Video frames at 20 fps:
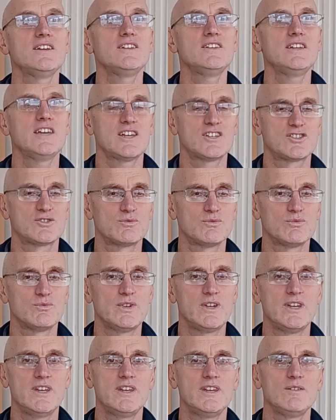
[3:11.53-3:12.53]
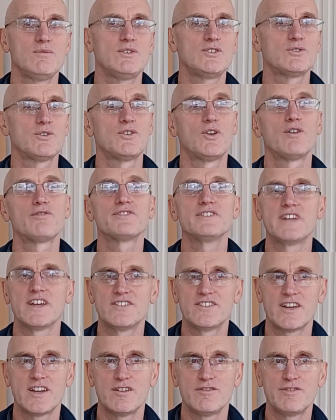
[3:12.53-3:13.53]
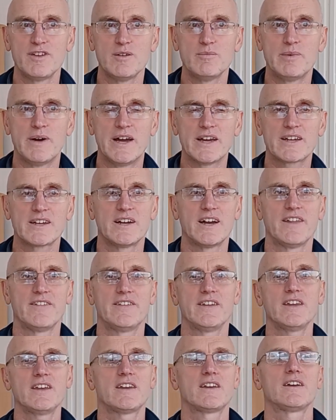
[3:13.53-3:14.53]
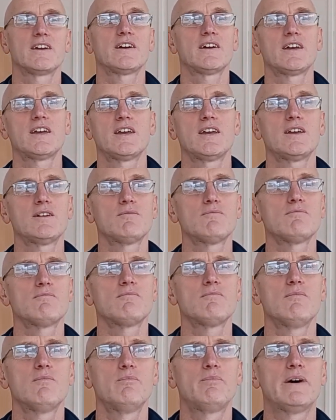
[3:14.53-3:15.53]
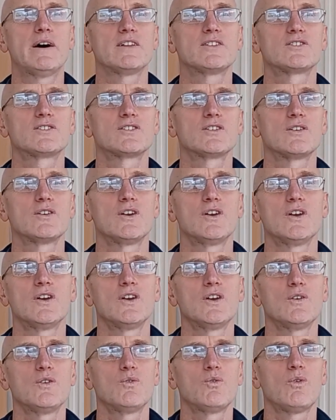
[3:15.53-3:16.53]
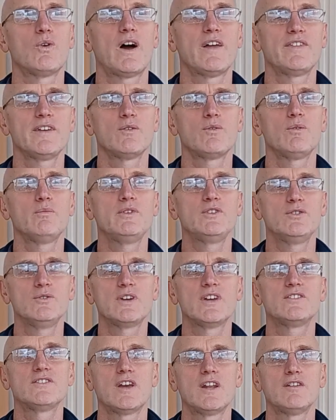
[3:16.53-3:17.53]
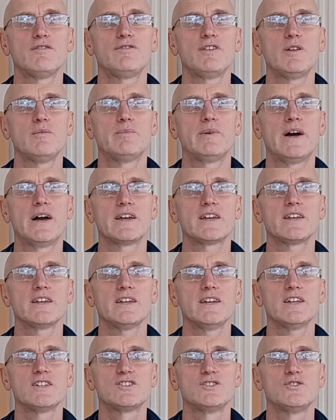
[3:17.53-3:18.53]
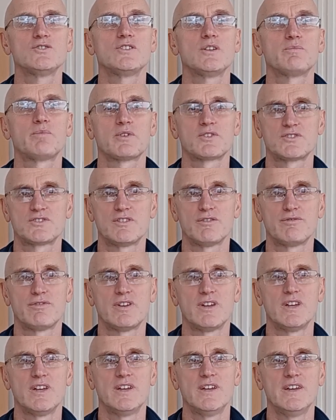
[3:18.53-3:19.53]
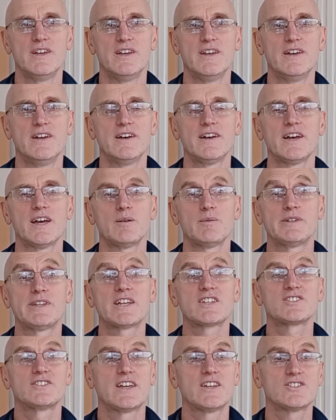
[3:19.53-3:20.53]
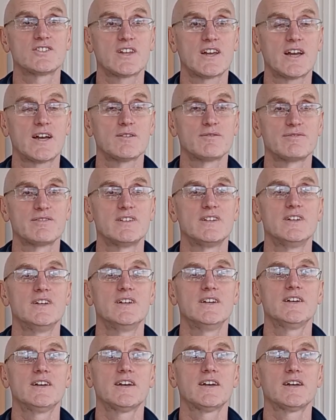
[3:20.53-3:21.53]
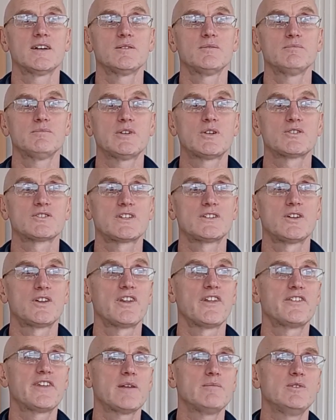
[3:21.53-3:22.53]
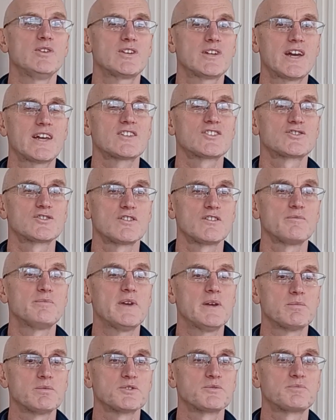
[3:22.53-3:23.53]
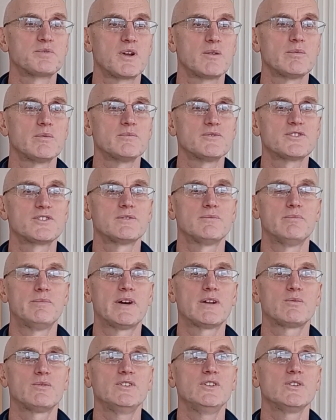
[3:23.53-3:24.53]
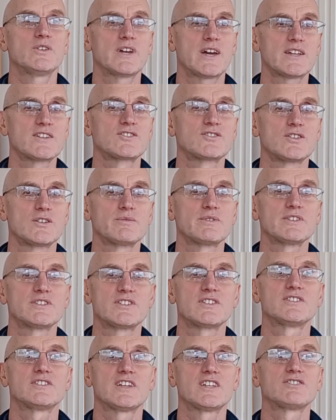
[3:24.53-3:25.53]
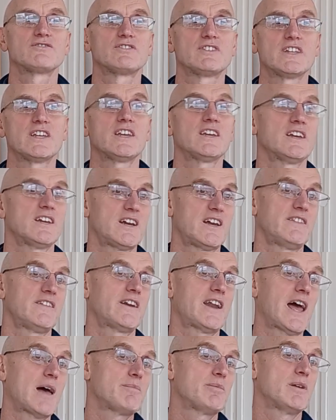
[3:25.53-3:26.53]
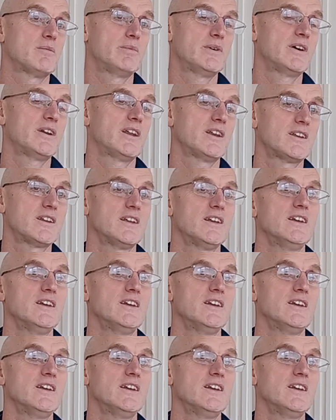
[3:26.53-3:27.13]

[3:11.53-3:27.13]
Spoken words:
Yes, we don't often get tenant feedback, I think, but I think when we do get tenant feedback, it's usually positive, and that's nice to have, because a lot of the time you can't solve people's problems, but when you can solve it successfully and they're happy about it,